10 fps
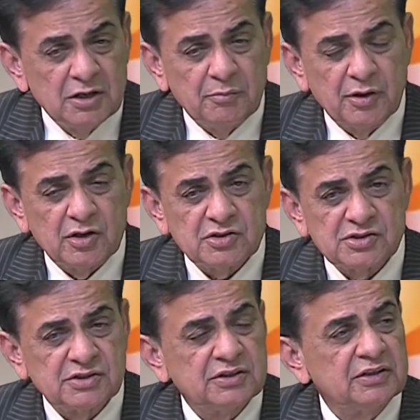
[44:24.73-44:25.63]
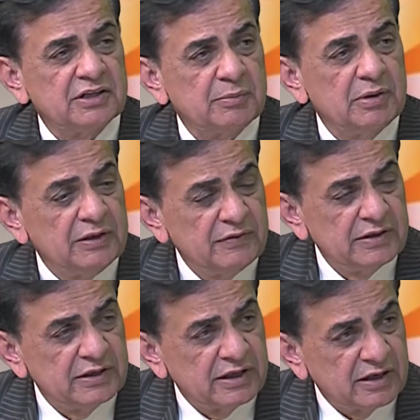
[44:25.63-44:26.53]
Because they believe
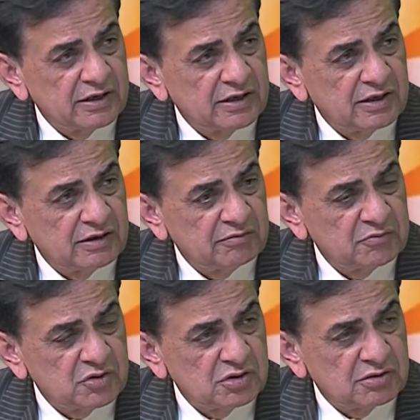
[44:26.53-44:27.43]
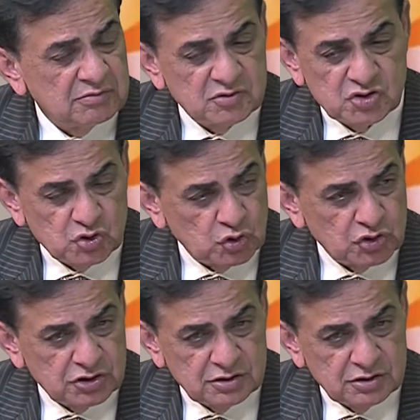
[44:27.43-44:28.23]
in their search,